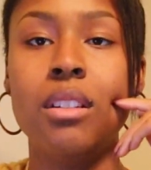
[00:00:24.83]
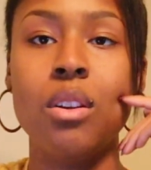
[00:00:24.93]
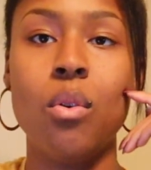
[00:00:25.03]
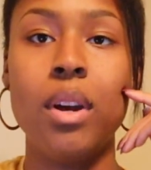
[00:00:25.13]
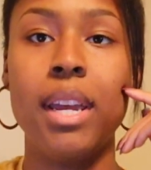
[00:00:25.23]

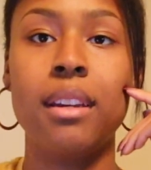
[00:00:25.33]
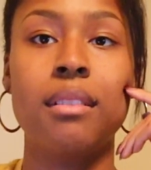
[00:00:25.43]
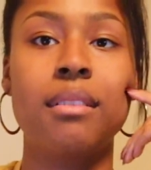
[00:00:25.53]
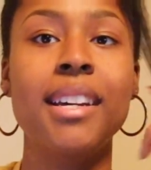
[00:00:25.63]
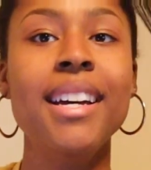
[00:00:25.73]
Doy.
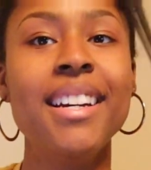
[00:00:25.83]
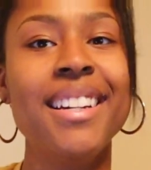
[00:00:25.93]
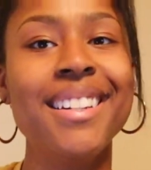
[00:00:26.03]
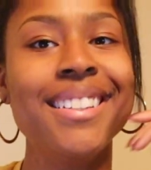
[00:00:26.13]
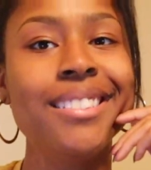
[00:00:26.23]

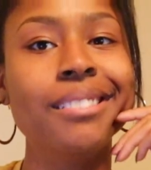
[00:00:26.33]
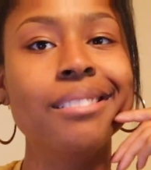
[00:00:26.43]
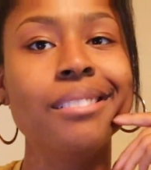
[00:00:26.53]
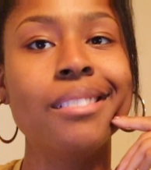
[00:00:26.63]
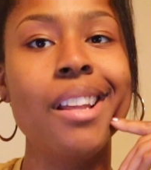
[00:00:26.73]

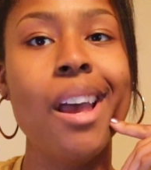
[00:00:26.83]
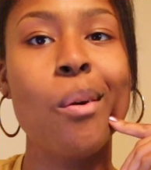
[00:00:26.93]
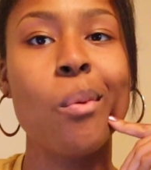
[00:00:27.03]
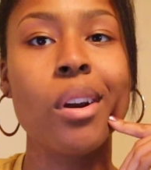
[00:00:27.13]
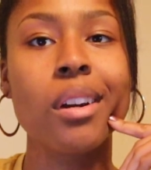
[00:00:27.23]

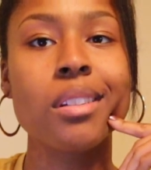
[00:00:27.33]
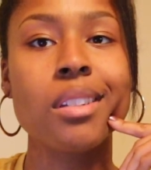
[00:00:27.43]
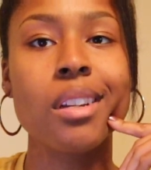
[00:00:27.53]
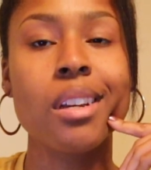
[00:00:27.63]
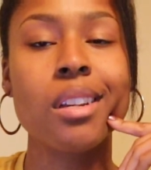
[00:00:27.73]
That works,
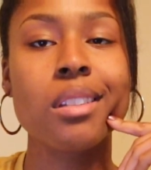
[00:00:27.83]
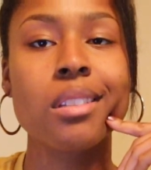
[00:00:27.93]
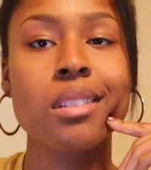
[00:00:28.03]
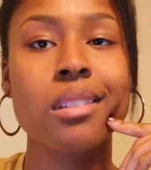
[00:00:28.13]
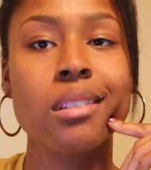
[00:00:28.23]
I
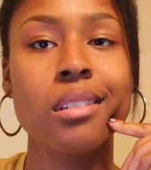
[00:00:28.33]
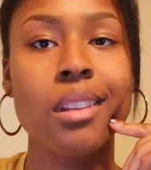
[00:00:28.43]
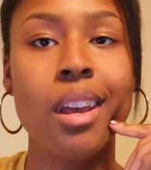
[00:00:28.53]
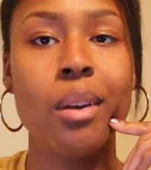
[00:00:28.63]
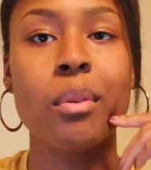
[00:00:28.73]
guess.
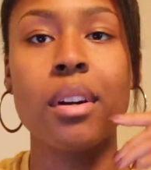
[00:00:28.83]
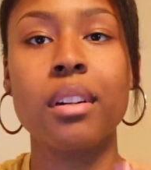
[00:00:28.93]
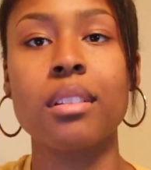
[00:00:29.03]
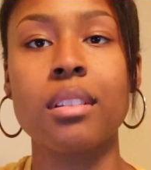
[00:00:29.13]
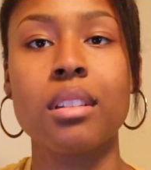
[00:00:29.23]
That
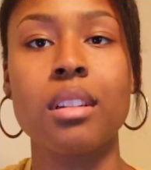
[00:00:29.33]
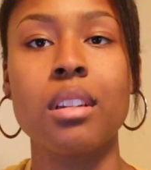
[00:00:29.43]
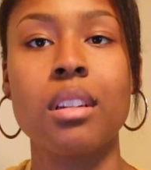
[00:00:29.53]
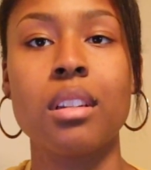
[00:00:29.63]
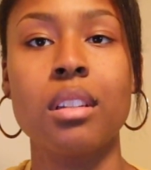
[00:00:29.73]
works.
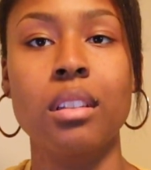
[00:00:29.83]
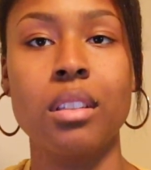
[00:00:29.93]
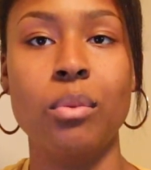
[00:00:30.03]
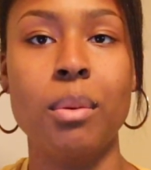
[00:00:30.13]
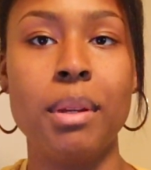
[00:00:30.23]

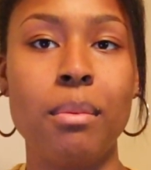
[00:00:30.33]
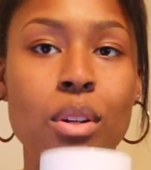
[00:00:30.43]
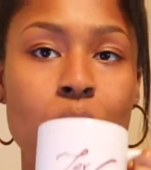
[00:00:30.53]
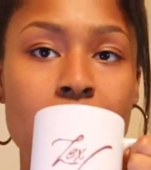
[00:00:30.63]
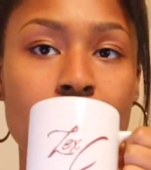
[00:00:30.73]
So I'm gonna be able to
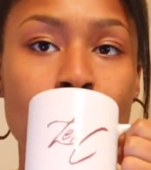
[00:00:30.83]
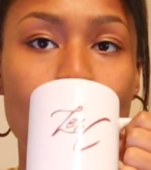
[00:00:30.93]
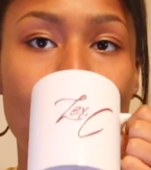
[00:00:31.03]
do this.